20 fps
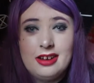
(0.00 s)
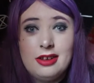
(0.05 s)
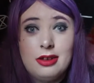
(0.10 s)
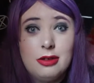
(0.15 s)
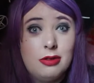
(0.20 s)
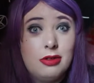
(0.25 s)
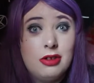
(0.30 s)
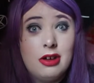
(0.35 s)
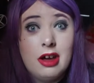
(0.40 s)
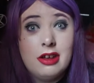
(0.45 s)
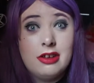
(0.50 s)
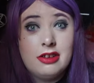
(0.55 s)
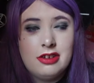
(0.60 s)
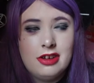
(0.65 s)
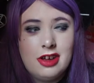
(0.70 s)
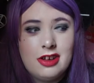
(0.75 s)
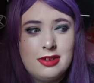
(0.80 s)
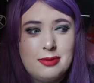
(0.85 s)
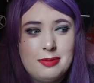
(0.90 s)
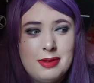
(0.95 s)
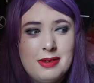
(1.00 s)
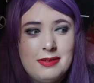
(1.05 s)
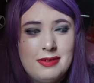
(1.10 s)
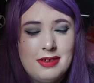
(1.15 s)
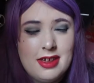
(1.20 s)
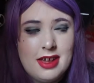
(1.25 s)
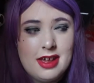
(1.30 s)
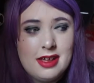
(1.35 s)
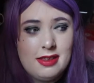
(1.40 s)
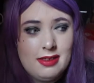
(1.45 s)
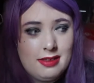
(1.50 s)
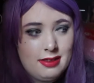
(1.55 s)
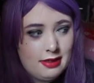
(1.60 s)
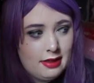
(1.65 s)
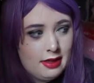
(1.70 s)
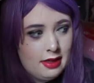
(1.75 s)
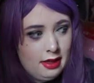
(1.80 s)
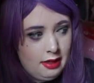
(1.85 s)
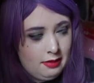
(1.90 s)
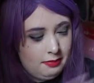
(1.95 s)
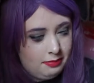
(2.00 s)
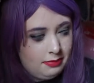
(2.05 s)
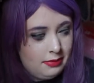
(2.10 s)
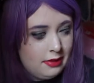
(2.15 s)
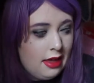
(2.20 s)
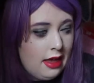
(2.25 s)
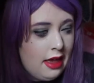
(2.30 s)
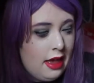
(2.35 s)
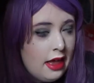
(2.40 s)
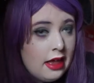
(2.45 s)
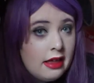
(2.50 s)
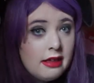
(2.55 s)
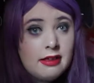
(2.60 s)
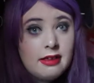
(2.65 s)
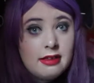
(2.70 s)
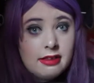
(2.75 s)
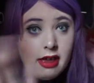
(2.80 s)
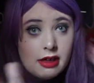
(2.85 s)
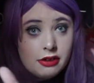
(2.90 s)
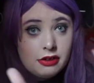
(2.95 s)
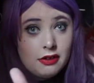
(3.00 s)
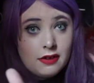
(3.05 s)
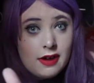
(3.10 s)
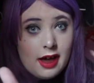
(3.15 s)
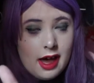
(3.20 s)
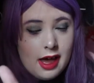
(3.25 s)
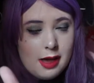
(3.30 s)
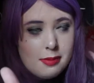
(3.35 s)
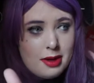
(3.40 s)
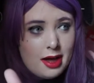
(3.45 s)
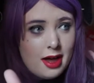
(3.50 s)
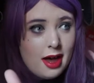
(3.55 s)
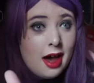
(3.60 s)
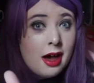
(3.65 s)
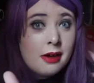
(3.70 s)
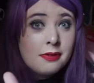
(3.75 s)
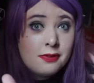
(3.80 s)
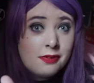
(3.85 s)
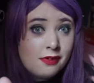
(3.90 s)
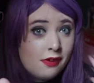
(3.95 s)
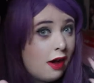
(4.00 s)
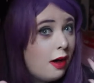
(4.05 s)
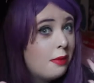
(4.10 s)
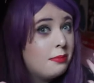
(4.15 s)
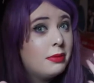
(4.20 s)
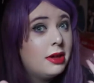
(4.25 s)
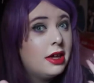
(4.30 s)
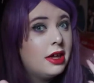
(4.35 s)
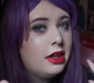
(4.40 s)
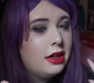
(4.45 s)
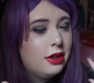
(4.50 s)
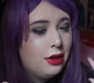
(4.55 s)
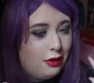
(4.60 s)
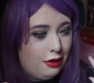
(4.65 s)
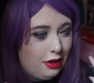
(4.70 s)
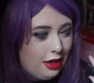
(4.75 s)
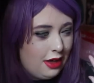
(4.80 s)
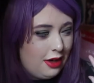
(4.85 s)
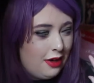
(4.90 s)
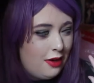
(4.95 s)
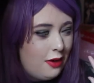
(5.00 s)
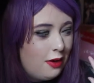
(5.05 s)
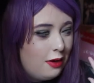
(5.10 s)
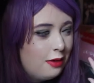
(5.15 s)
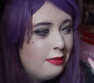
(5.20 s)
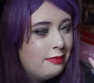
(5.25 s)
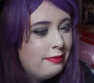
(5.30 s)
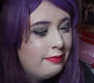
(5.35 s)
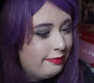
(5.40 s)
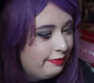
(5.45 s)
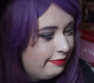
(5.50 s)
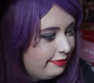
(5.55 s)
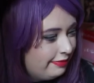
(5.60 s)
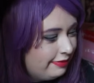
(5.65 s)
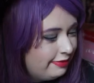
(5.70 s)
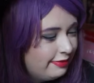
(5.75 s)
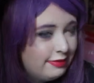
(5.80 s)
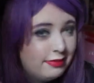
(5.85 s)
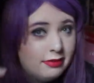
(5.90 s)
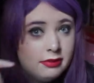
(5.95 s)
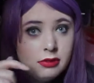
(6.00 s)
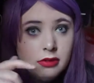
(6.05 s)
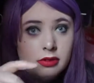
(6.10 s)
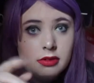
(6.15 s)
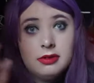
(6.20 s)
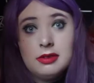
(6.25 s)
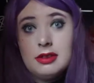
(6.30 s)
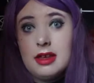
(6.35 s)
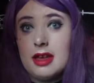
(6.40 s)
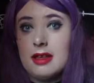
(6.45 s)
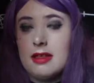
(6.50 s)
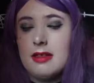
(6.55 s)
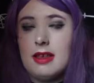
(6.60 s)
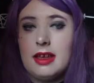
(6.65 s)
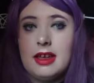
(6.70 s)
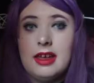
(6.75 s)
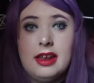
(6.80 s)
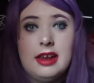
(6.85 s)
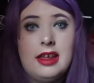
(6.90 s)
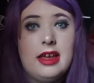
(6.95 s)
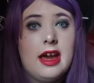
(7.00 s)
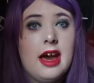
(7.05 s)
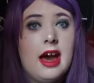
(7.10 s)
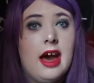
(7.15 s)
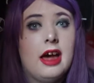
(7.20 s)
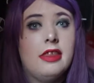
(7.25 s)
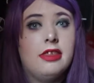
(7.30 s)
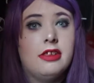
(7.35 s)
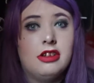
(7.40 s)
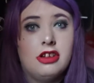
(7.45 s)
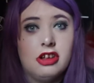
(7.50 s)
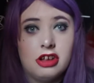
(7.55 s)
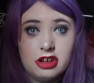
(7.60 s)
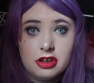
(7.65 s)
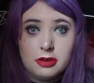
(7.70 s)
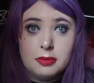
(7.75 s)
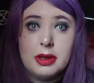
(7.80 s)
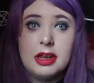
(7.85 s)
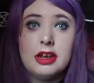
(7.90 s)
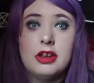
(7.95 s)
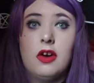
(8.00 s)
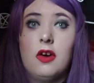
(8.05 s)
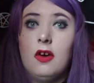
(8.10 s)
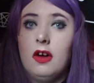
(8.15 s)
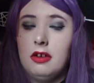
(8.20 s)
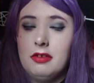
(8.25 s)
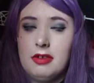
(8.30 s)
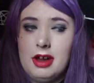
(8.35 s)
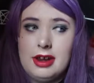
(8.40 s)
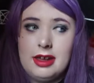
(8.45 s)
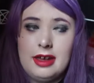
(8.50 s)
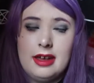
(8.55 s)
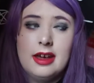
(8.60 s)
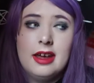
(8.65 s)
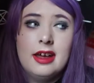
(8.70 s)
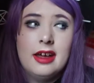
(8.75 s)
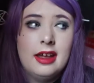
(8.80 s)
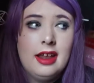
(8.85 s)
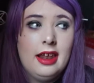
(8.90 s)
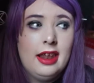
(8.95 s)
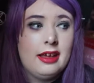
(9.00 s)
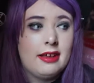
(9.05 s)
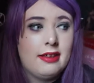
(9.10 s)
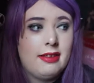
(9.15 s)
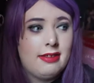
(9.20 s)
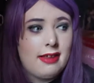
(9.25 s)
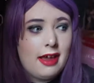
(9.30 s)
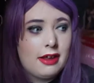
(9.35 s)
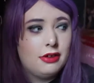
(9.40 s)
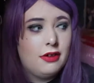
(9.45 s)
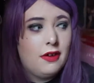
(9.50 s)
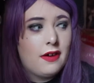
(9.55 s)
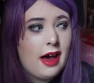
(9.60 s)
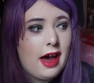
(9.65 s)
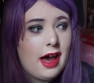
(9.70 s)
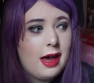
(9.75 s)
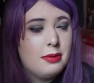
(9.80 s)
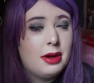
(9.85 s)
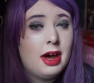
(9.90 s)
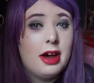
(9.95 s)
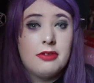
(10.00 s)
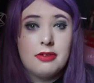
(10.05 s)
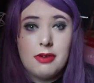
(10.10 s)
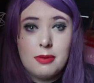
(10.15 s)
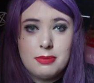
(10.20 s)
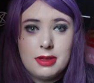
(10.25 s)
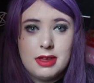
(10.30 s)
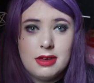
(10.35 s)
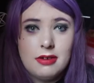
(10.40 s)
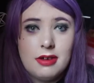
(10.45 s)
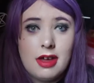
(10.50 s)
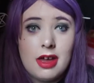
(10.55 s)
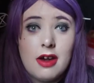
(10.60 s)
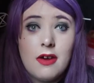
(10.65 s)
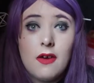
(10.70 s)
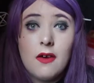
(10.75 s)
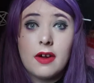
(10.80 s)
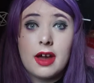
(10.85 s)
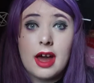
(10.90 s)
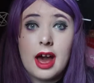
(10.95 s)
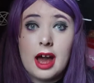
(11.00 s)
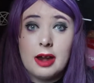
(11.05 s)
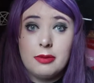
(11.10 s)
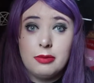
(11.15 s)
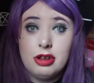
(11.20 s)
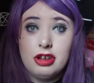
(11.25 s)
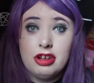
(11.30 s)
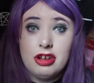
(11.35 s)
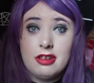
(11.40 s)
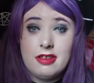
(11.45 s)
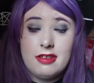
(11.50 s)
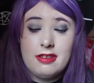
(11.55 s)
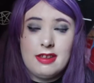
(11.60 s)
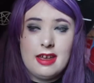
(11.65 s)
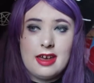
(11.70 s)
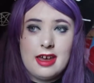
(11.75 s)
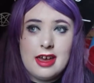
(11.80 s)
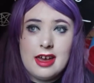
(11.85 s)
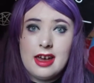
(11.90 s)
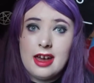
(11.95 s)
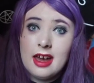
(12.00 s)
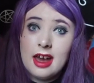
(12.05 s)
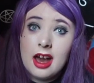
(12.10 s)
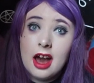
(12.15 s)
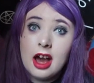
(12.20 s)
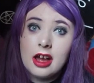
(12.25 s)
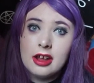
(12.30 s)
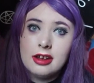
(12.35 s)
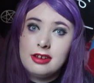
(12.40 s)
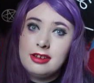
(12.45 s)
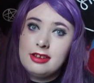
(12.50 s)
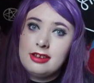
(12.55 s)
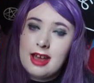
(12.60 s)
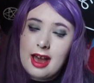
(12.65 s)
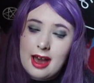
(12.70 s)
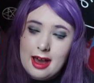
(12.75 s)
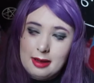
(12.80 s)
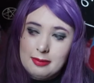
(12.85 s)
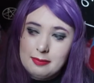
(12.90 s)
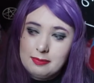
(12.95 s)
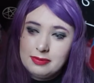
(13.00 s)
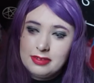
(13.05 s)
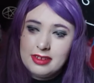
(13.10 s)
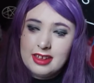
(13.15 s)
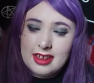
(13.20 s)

Do not judge me for this. Seto Kaiba from Yu-Gi-Oh. Yes, I can hear the judgment already. Like Seto Kaiba from Yu-Gi-Oh, can we just say, damn.